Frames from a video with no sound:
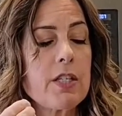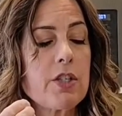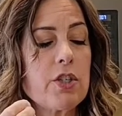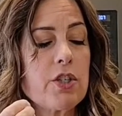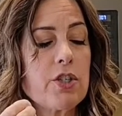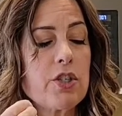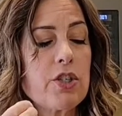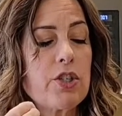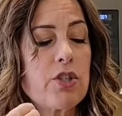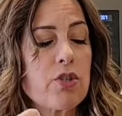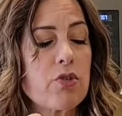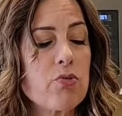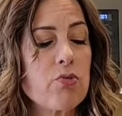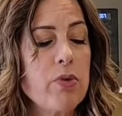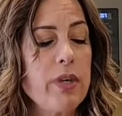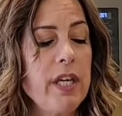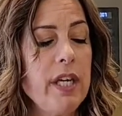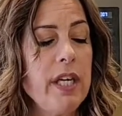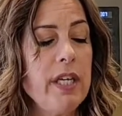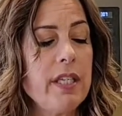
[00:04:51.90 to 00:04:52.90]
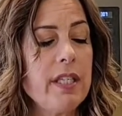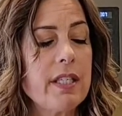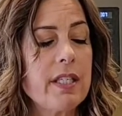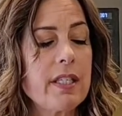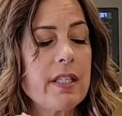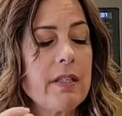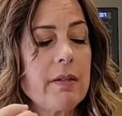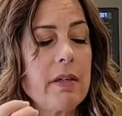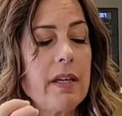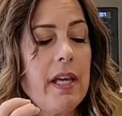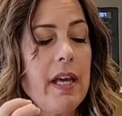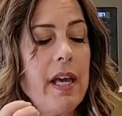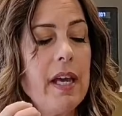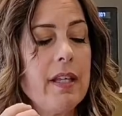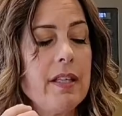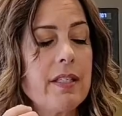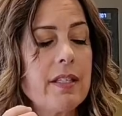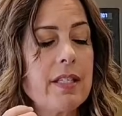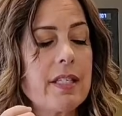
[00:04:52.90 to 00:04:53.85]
sweet and